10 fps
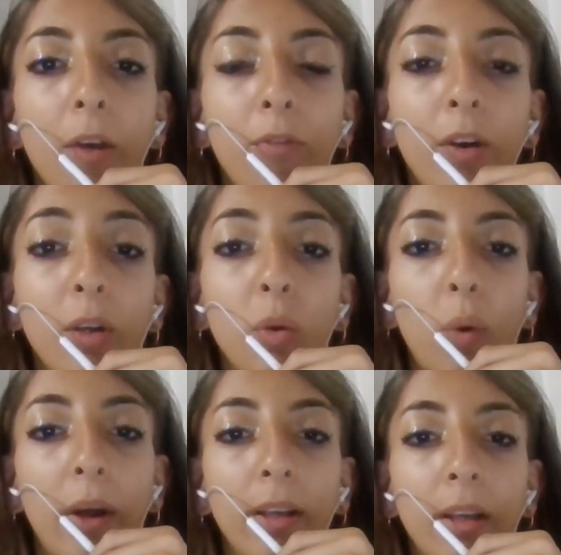very
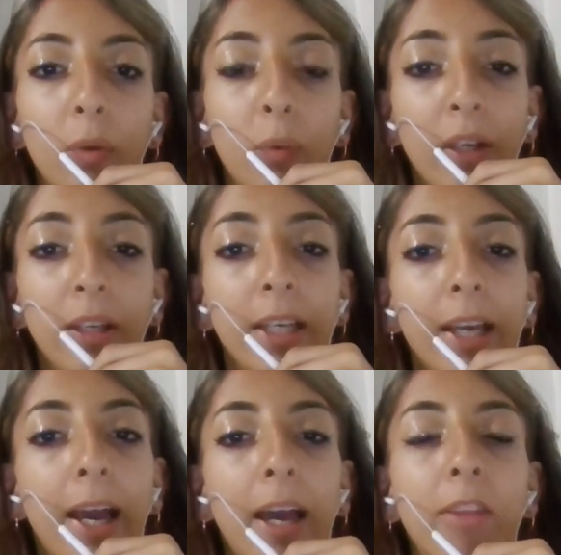
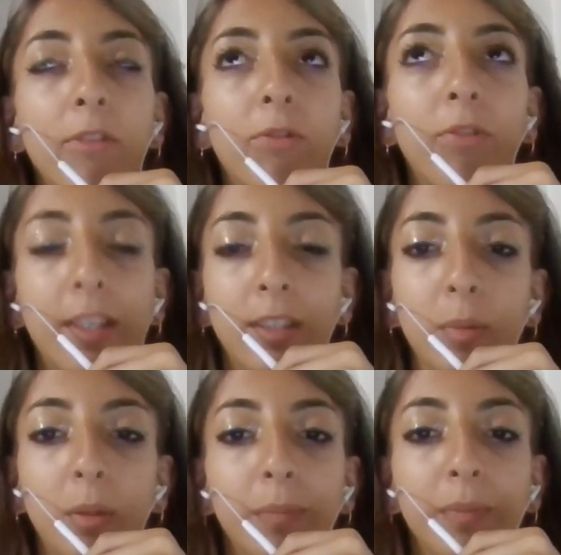quickly and
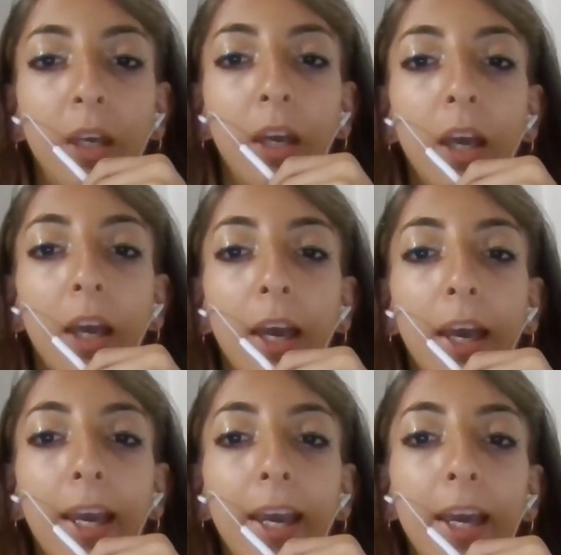flexible.
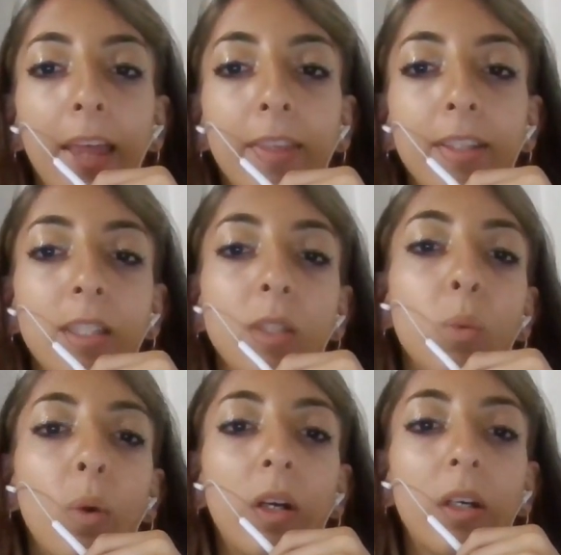This
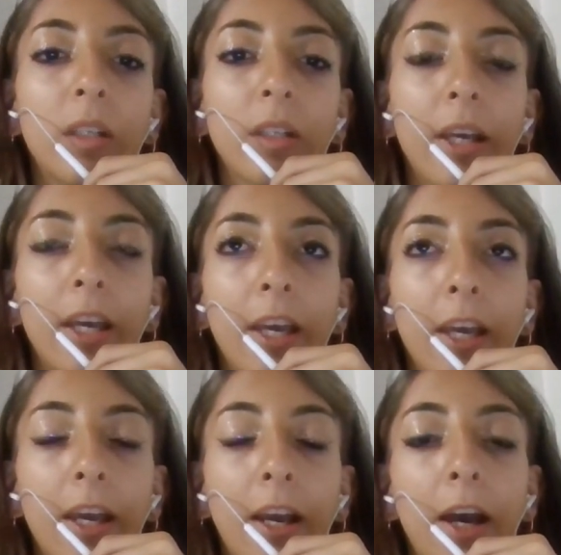is where
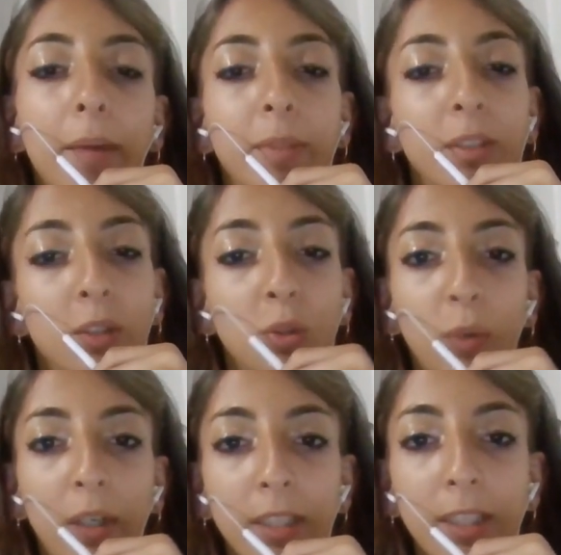
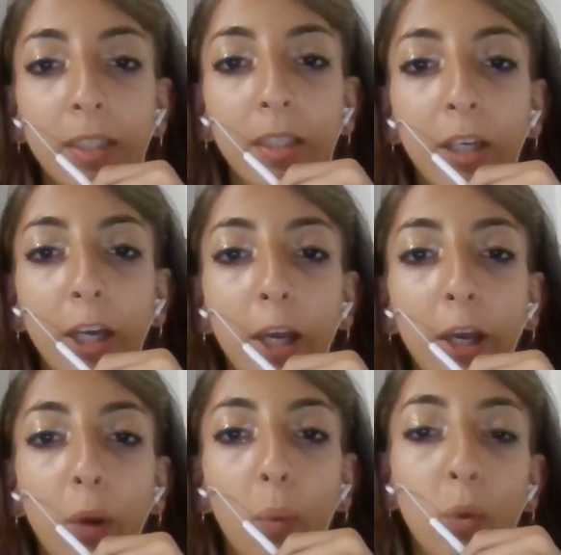hypertextuality
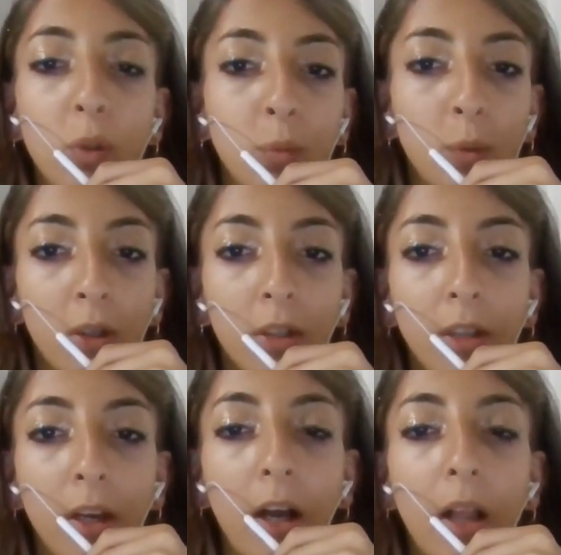was born,
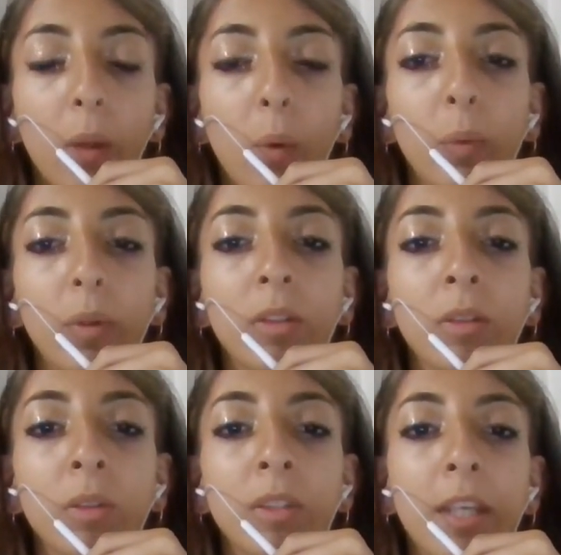
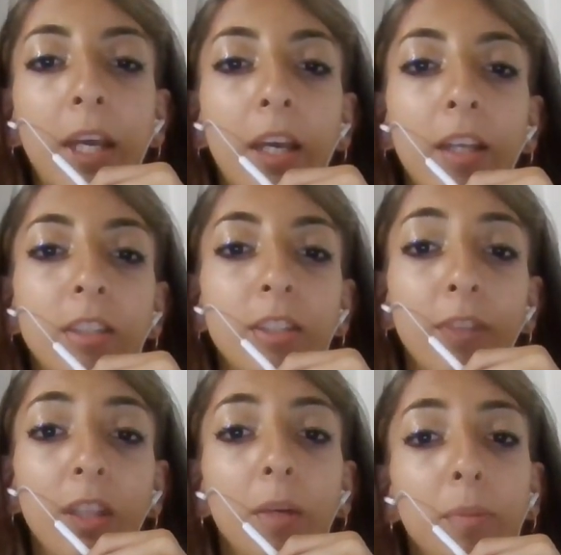allowing the
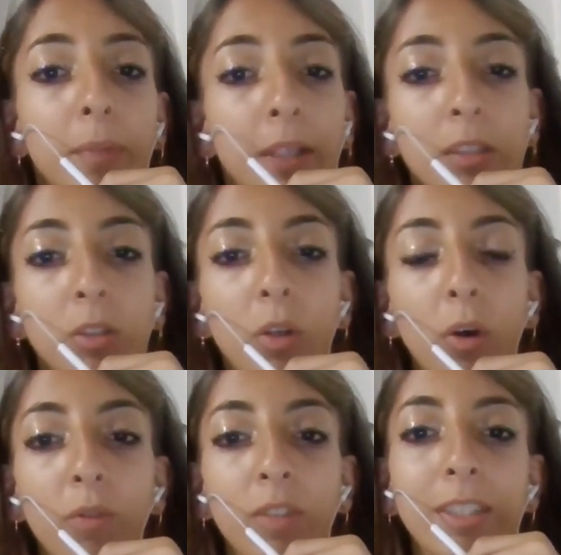development
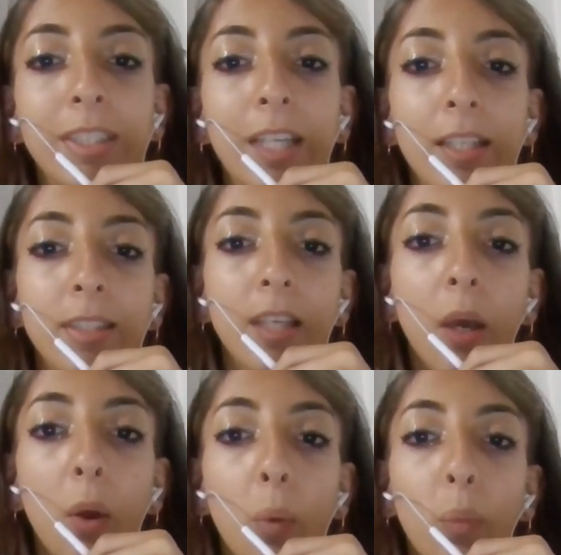of the text
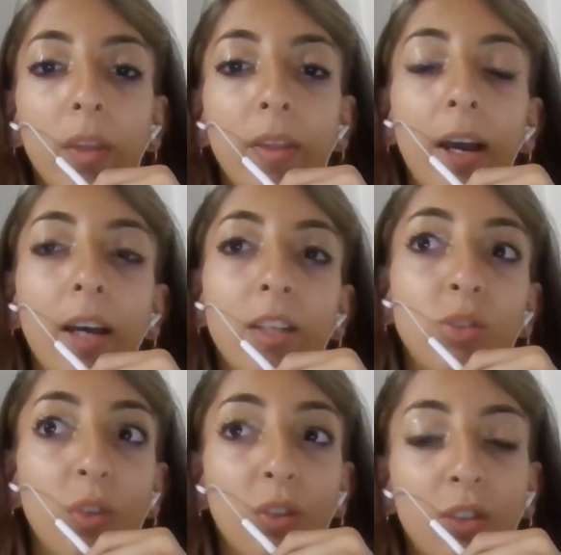with
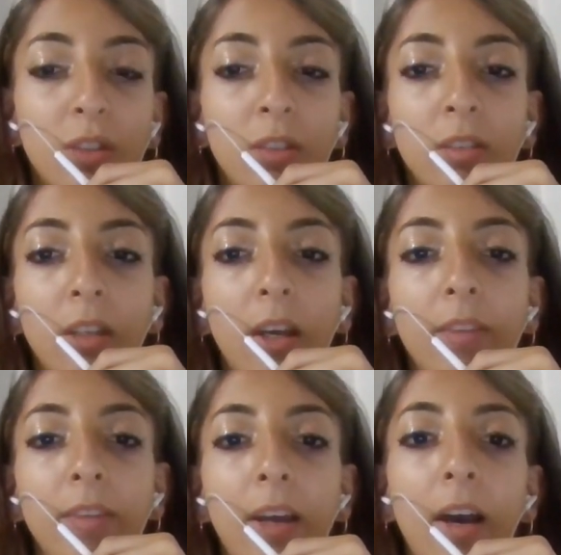structures
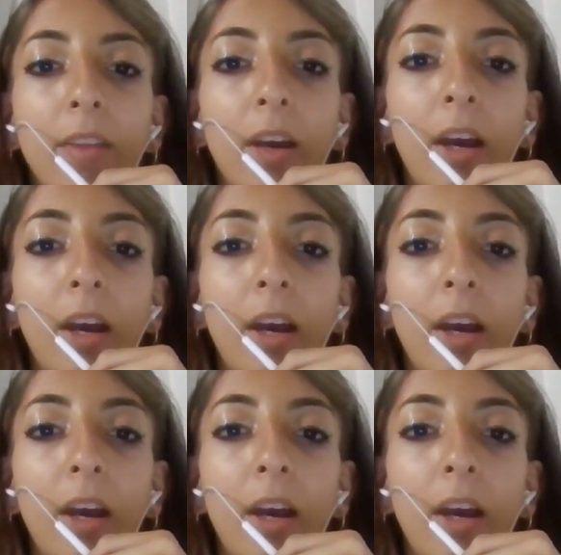that